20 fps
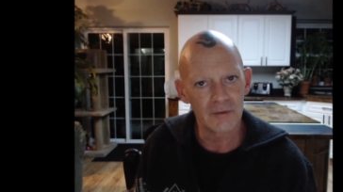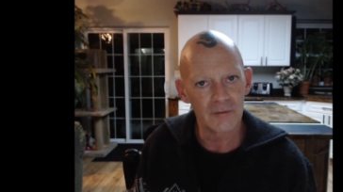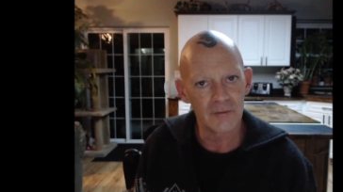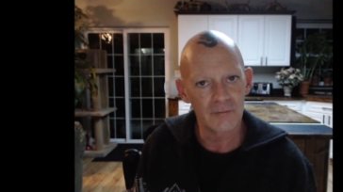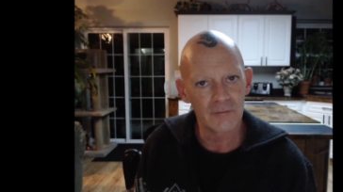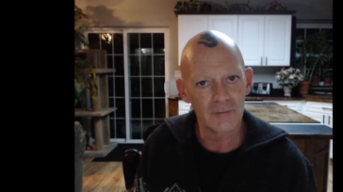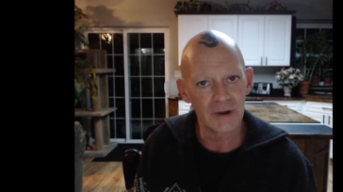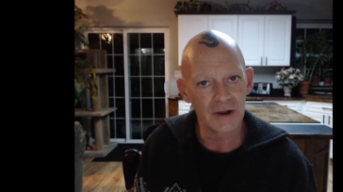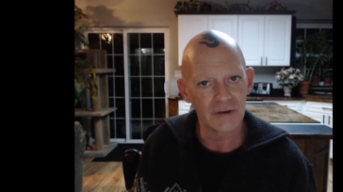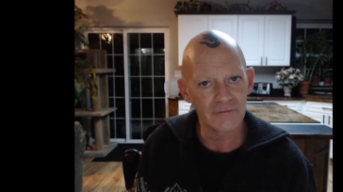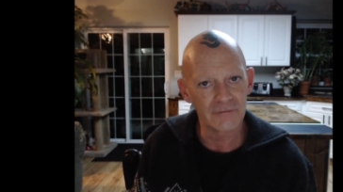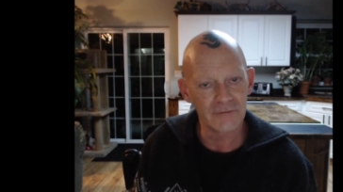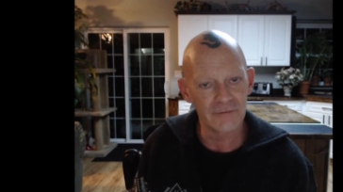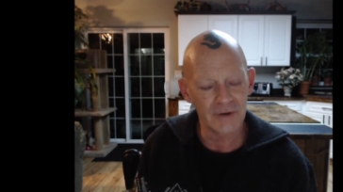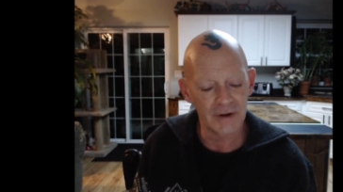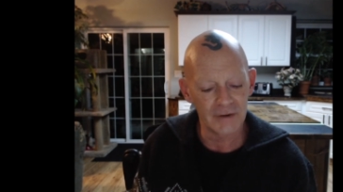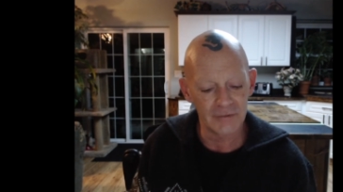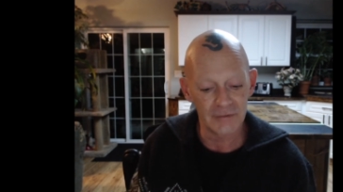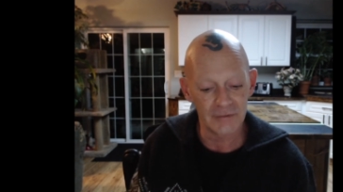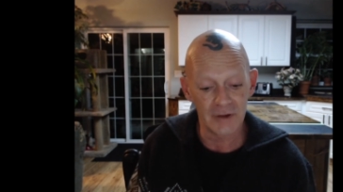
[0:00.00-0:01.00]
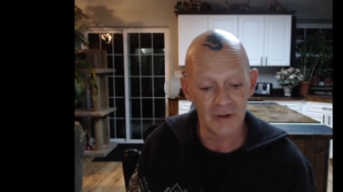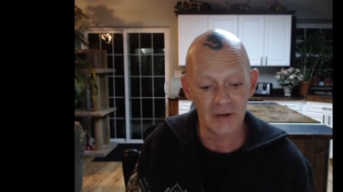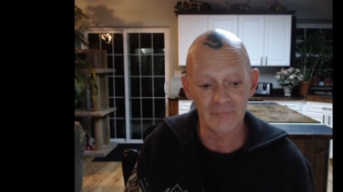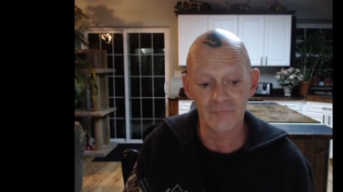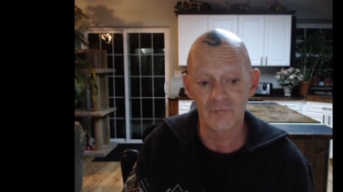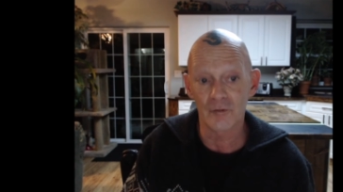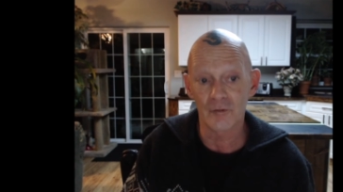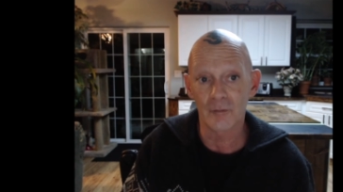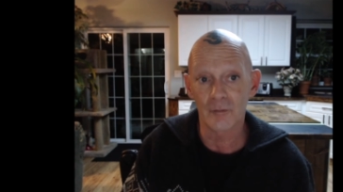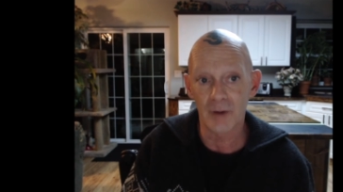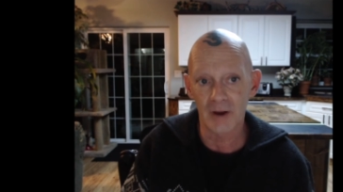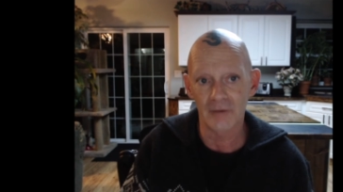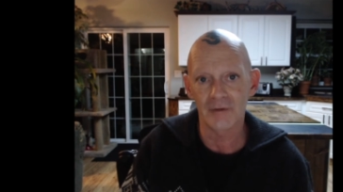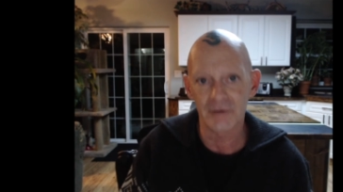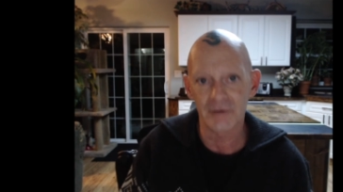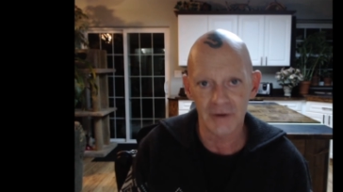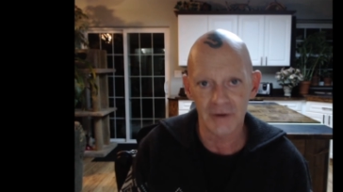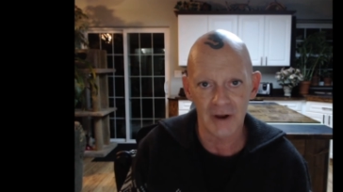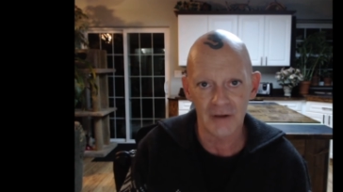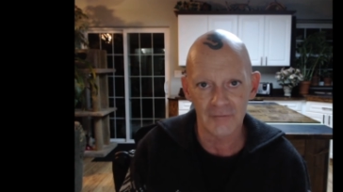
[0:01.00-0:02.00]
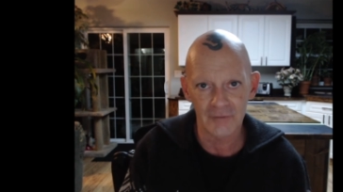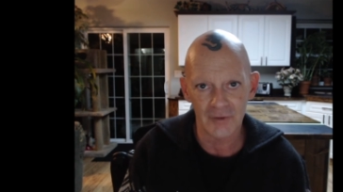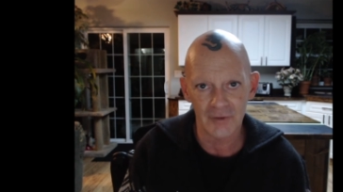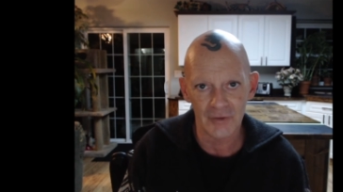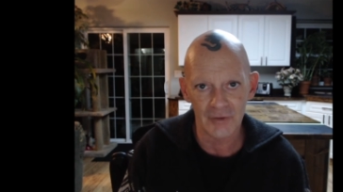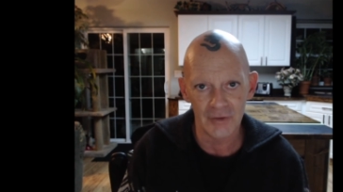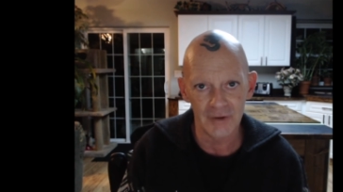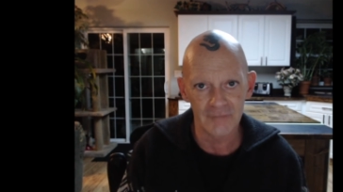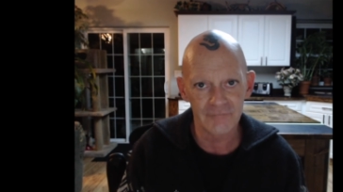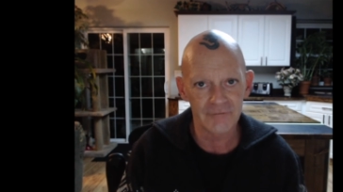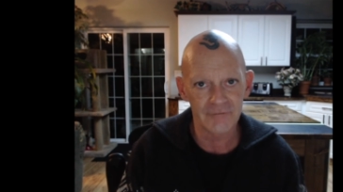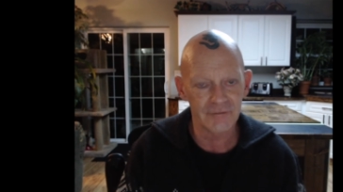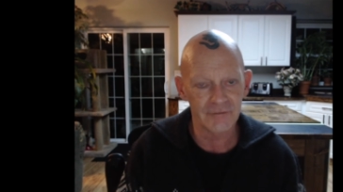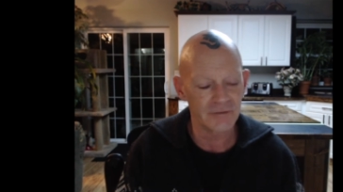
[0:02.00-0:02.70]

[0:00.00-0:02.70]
because I loved rappelling down cliffs,